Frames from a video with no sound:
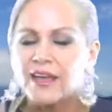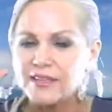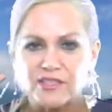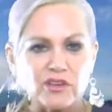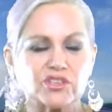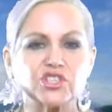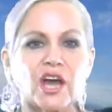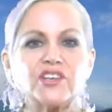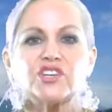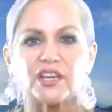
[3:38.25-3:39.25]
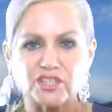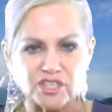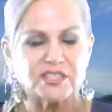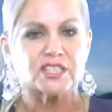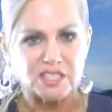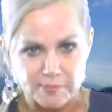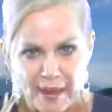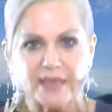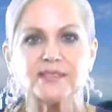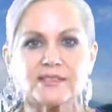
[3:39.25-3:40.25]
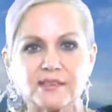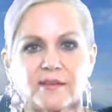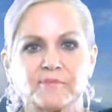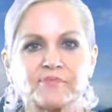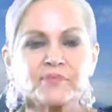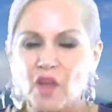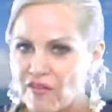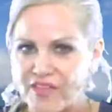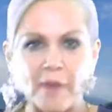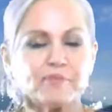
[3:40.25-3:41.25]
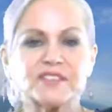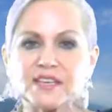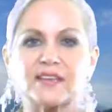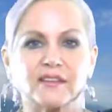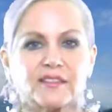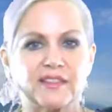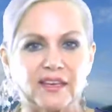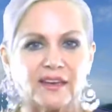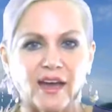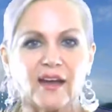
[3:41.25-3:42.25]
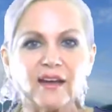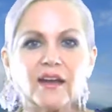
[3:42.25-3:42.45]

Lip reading: It's not judging. It's just the space of that particular theatre